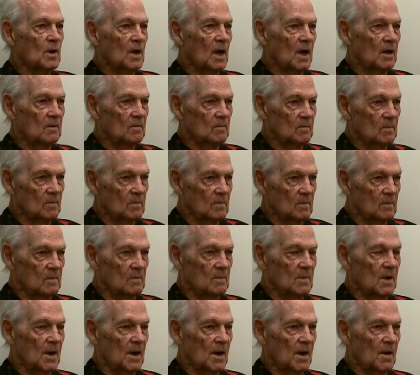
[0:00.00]
Got
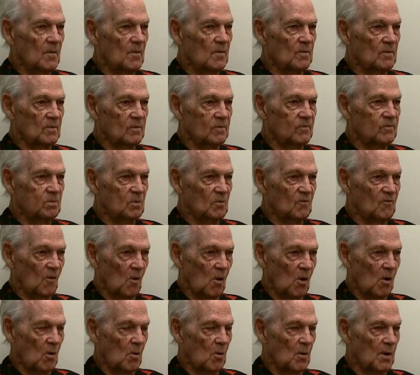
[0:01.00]
married
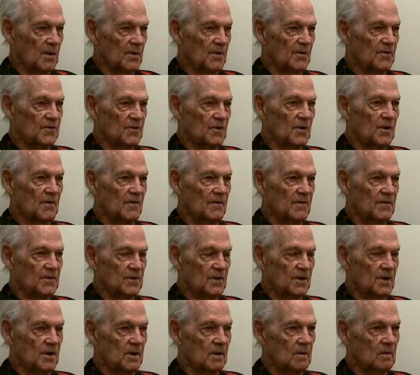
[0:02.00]
before we went into service,
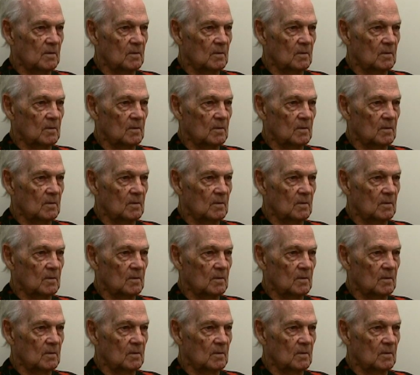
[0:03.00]
yeah.